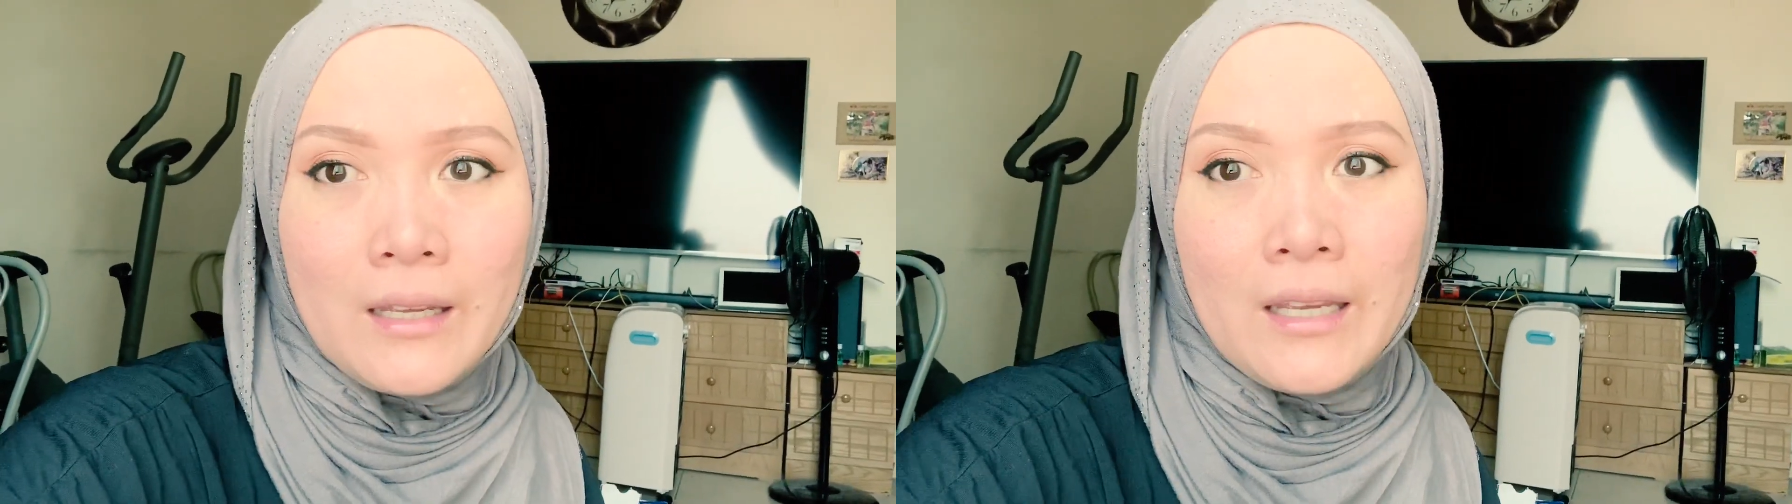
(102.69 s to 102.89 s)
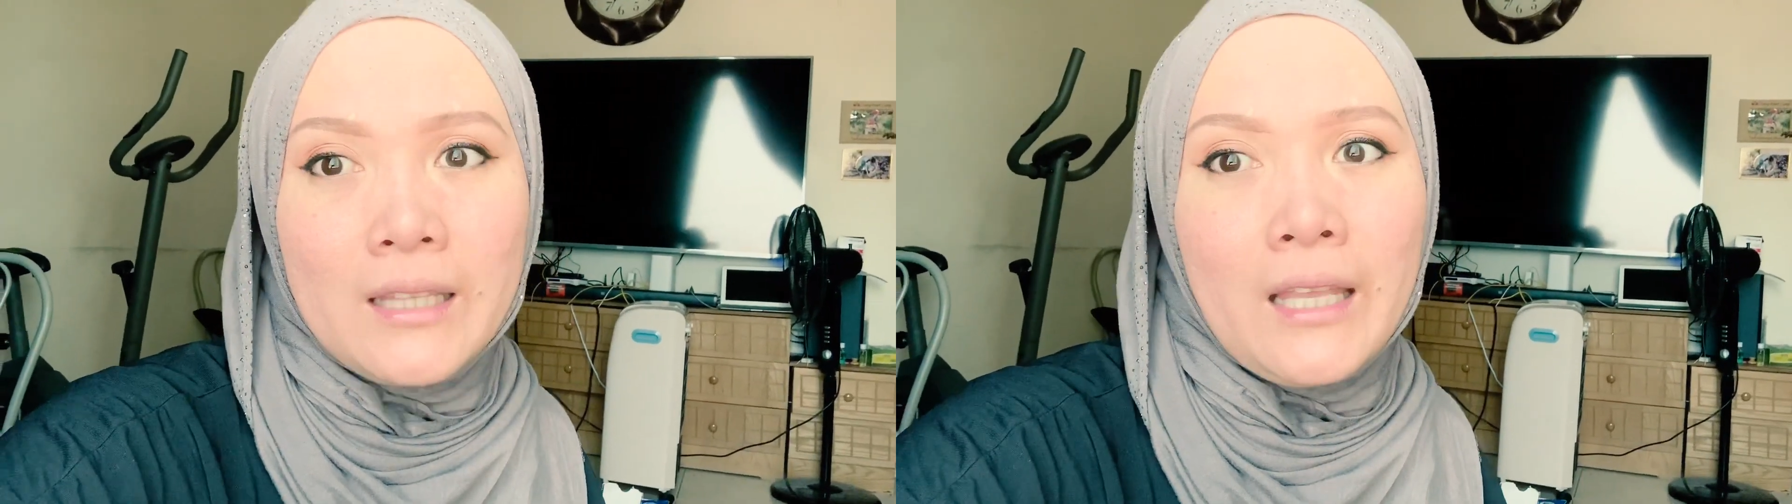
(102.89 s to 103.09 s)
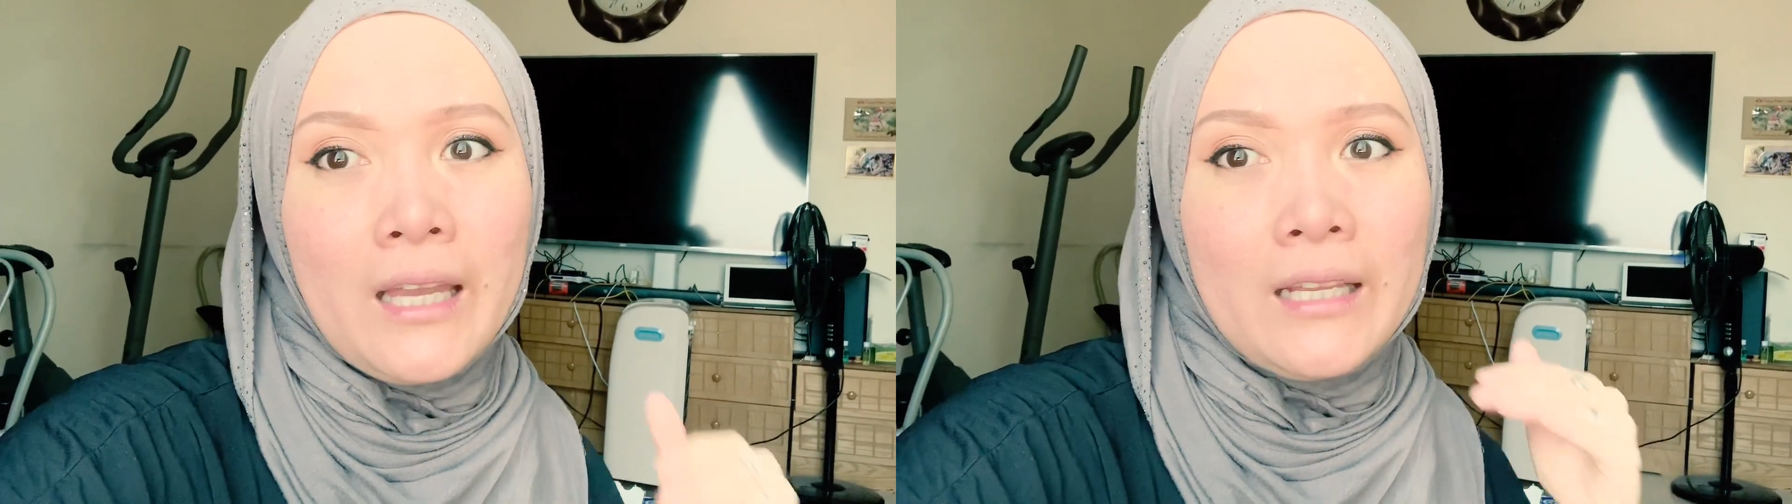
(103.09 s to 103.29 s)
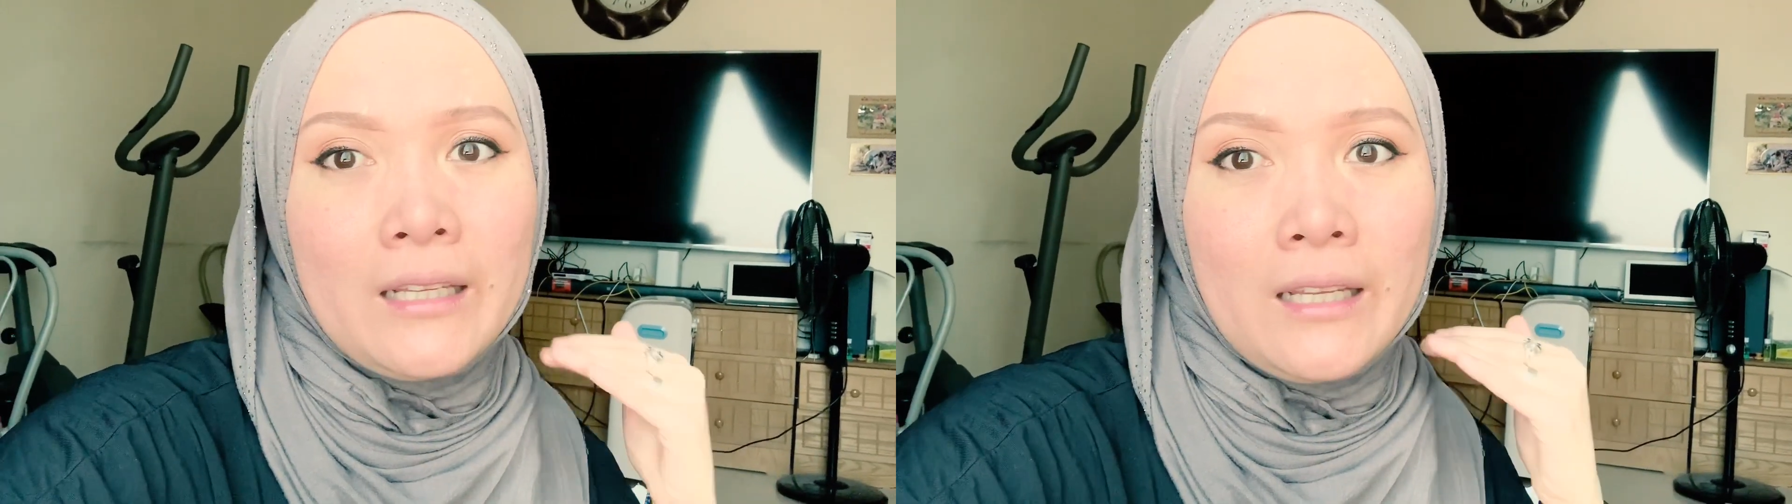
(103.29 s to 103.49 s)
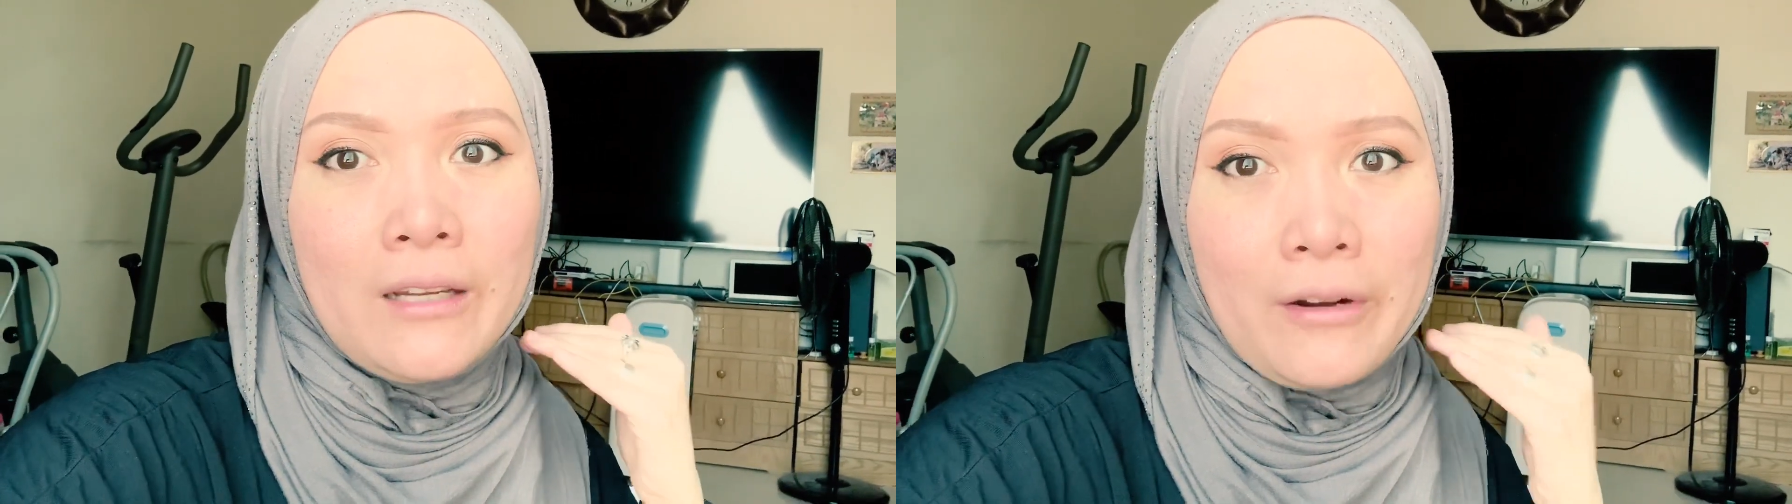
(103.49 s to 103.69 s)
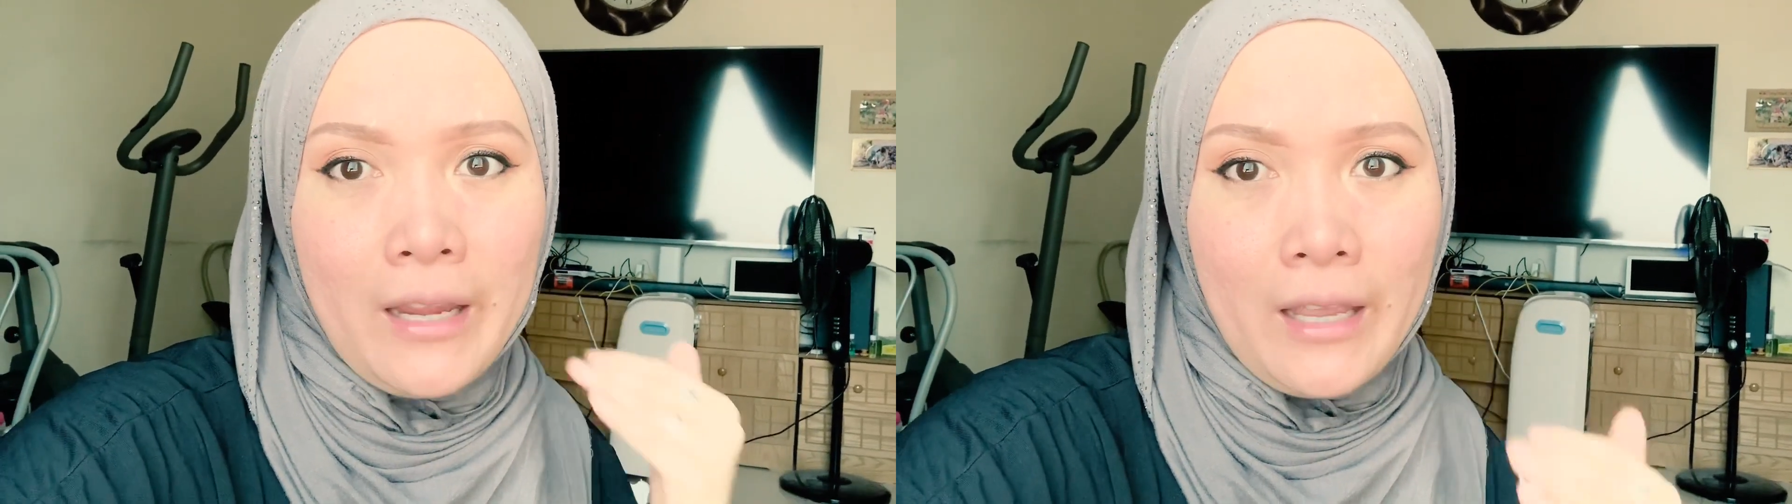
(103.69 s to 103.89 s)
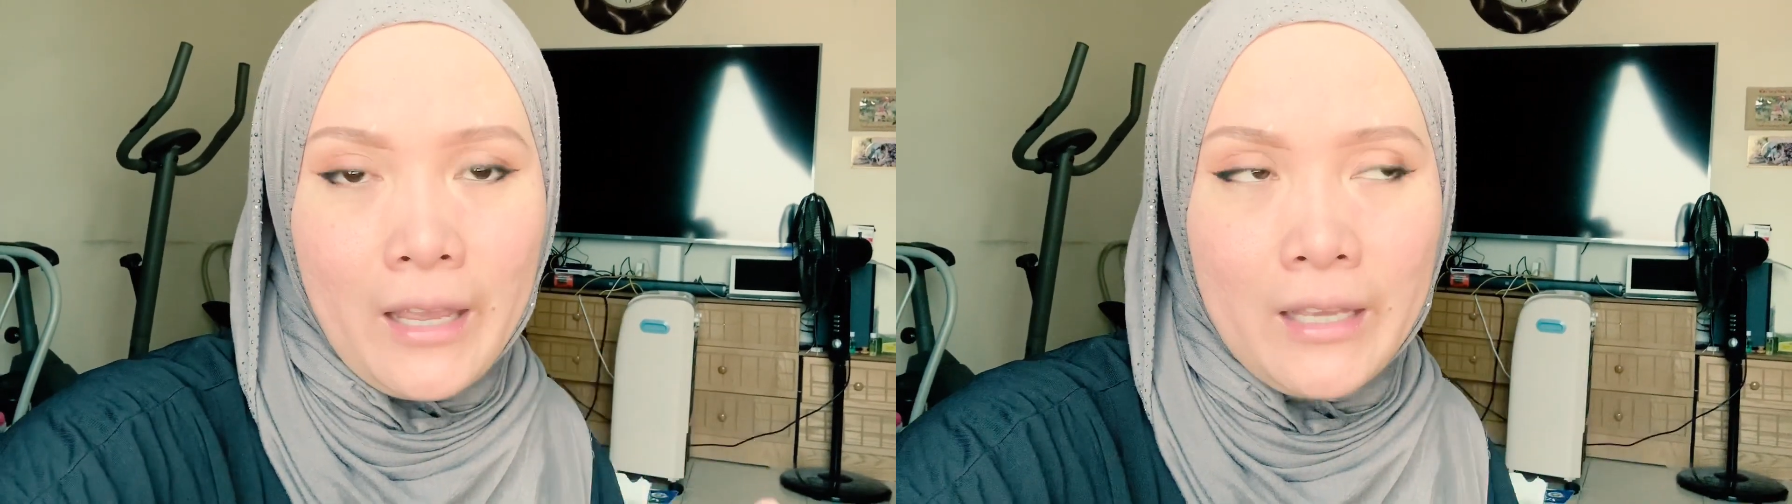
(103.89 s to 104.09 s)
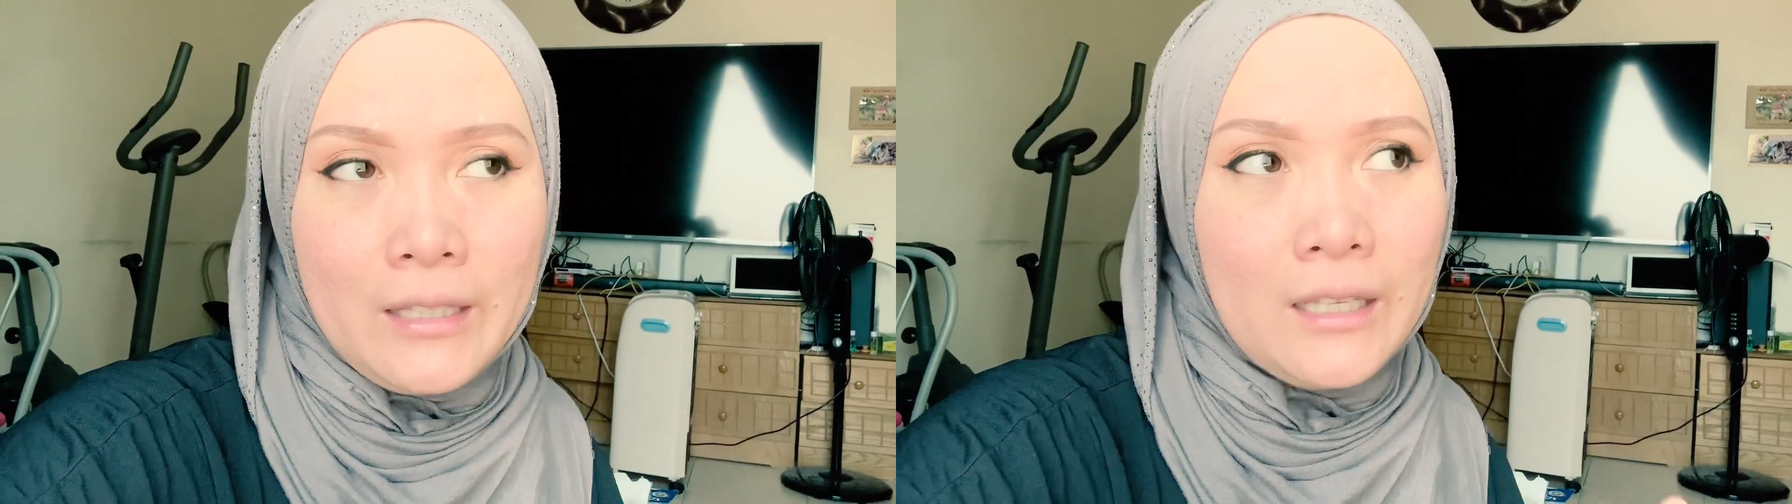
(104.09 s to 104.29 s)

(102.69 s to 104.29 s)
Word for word: it can create,